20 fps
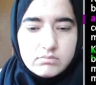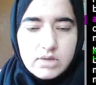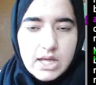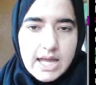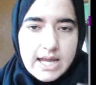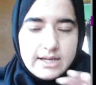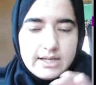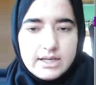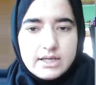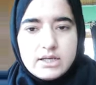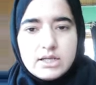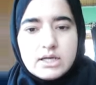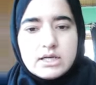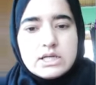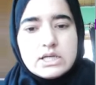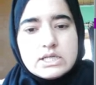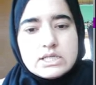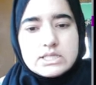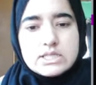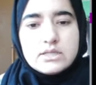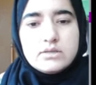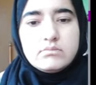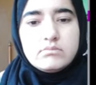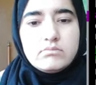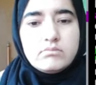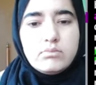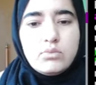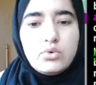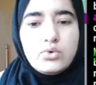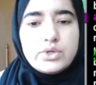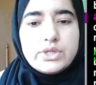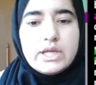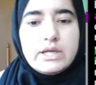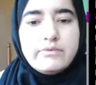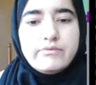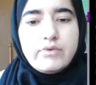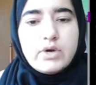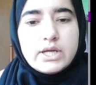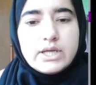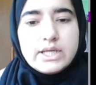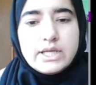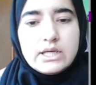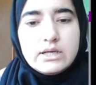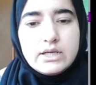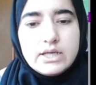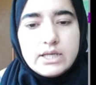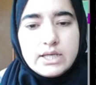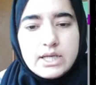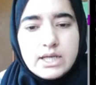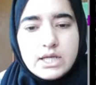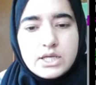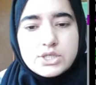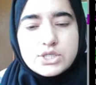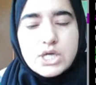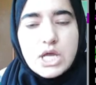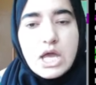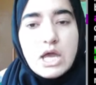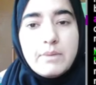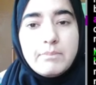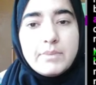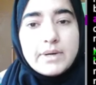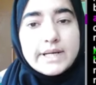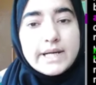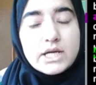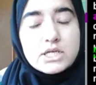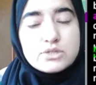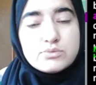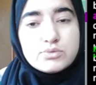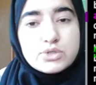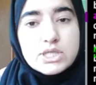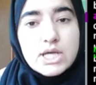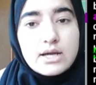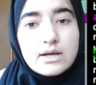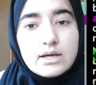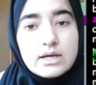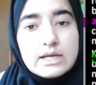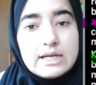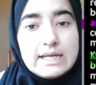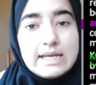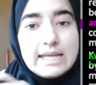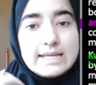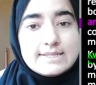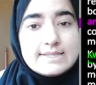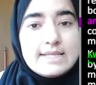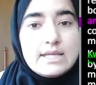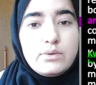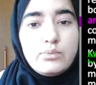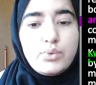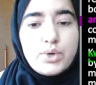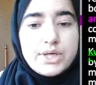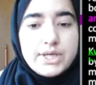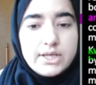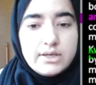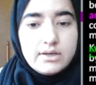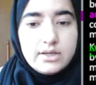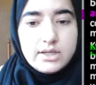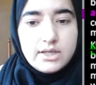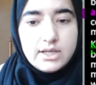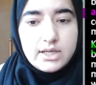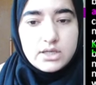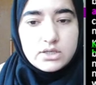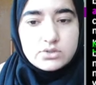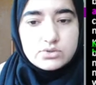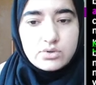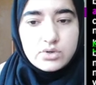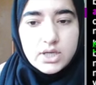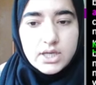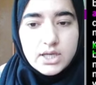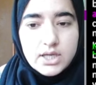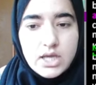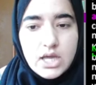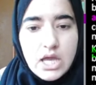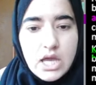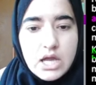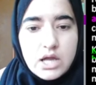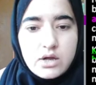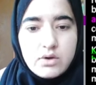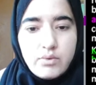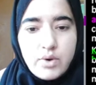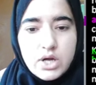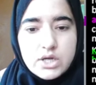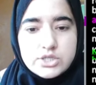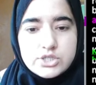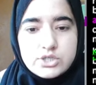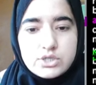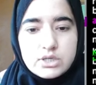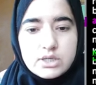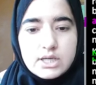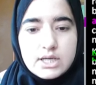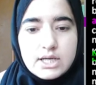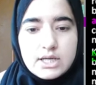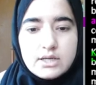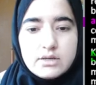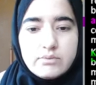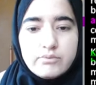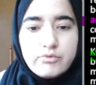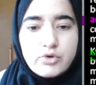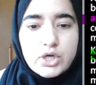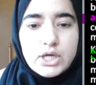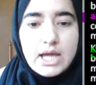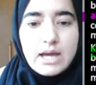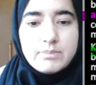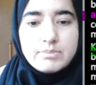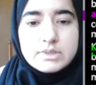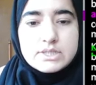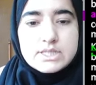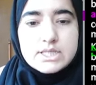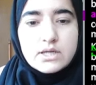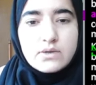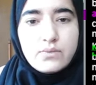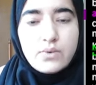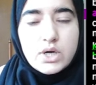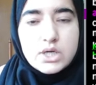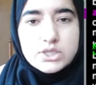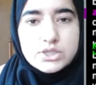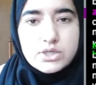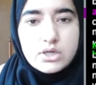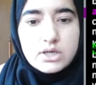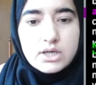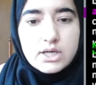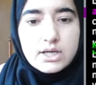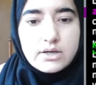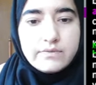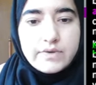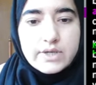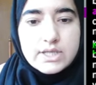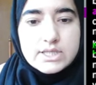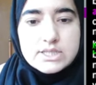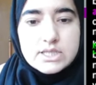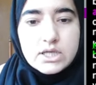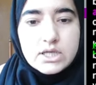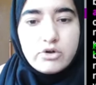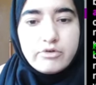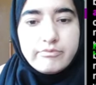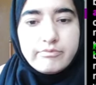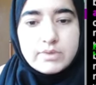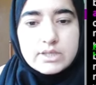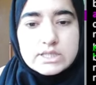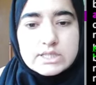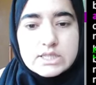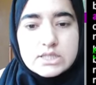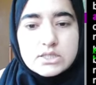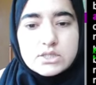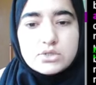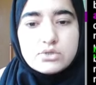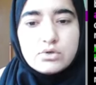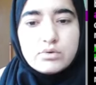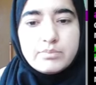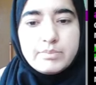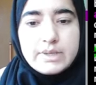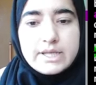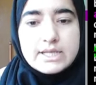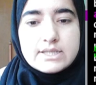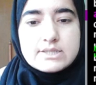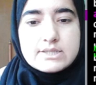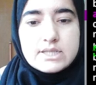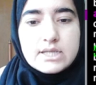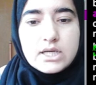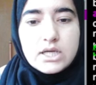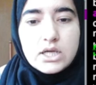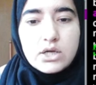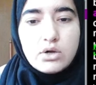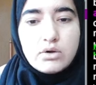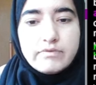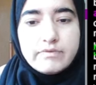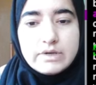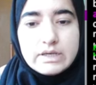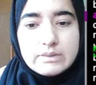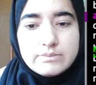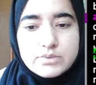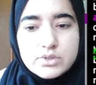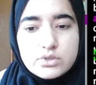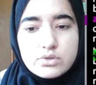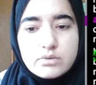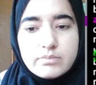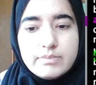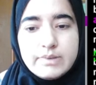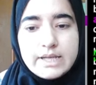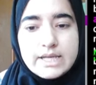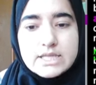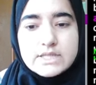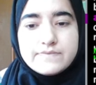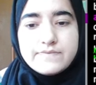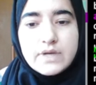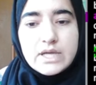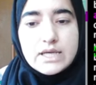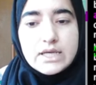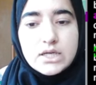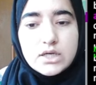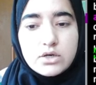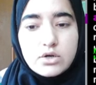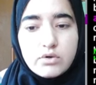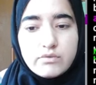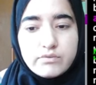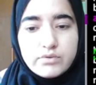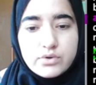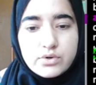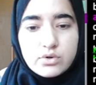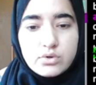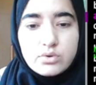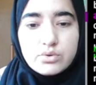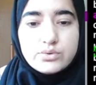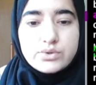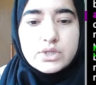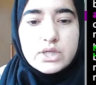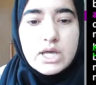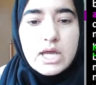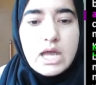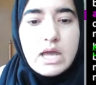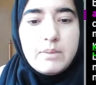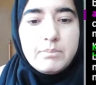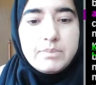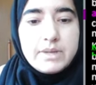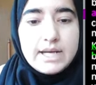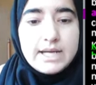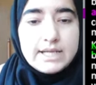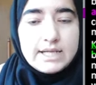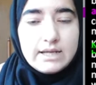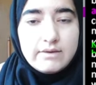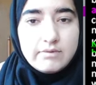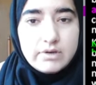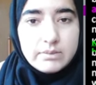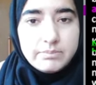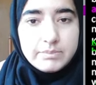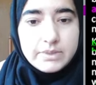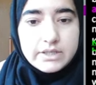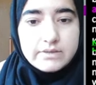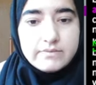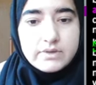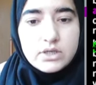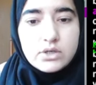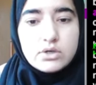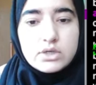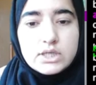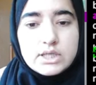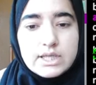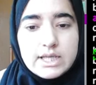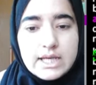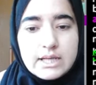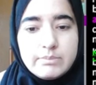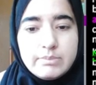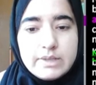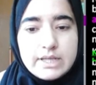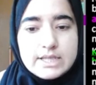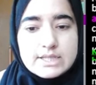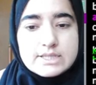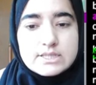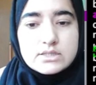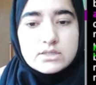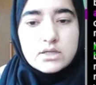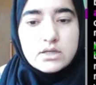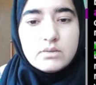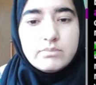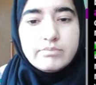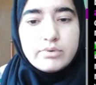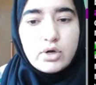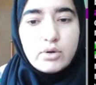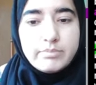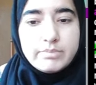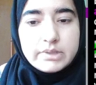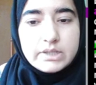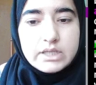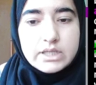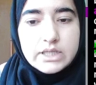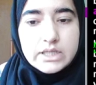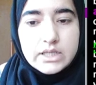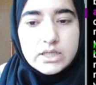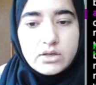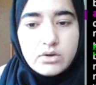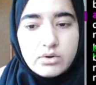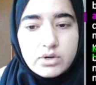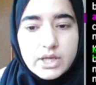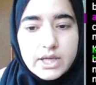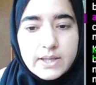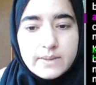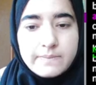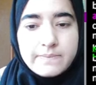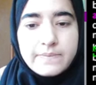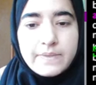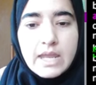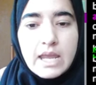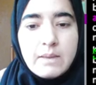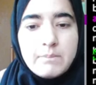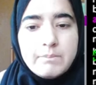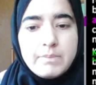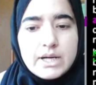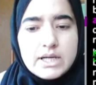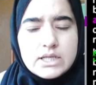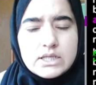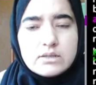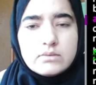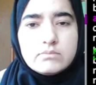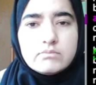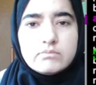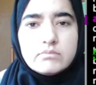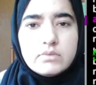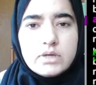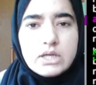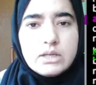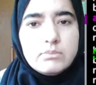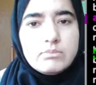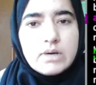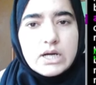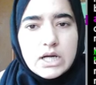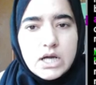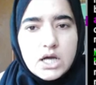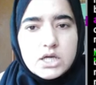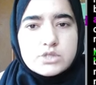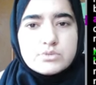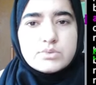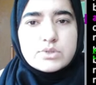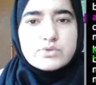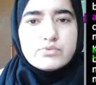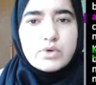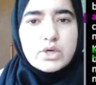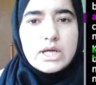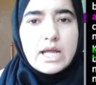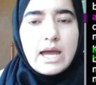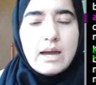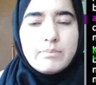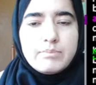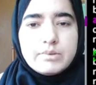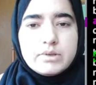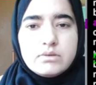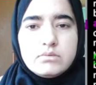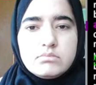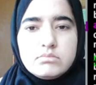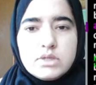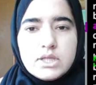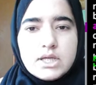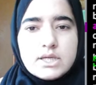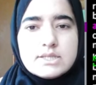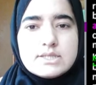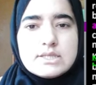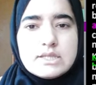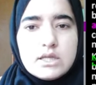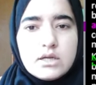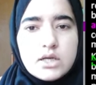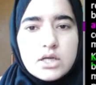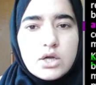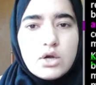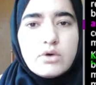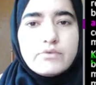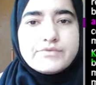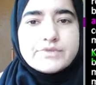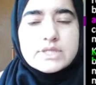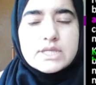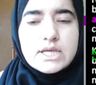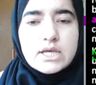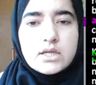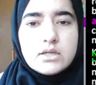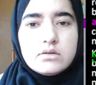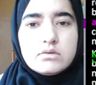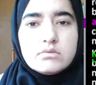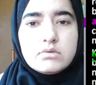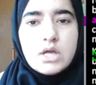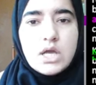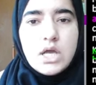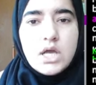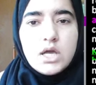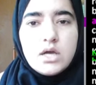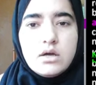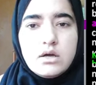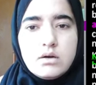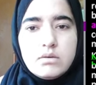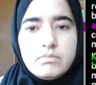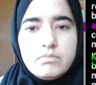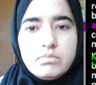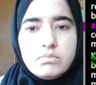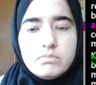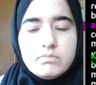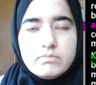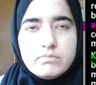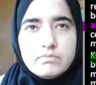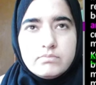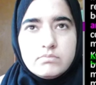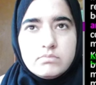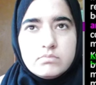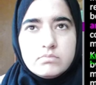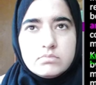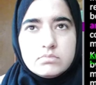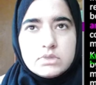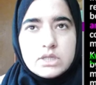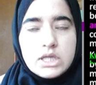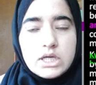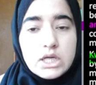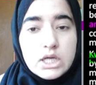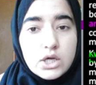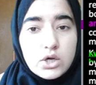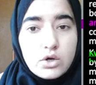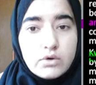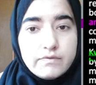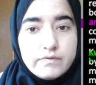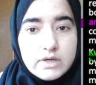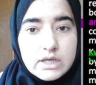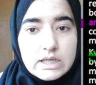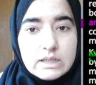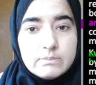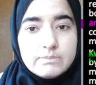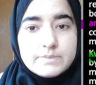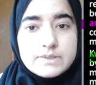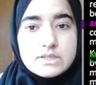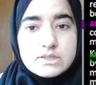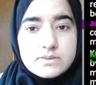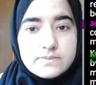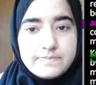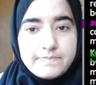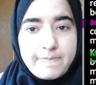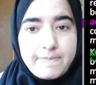and it occurs in more than 1 year in age. Marasmus occur less than 1 year in age. Okay. Kwashiorkor, what happens in kwashiorkor? Wasting of muscles took place, thinning of limbs took place, failure of growth, brain development will not take place properly. Okay. But in marasmus, what happened? There is thinning of skin, thinning of limbs,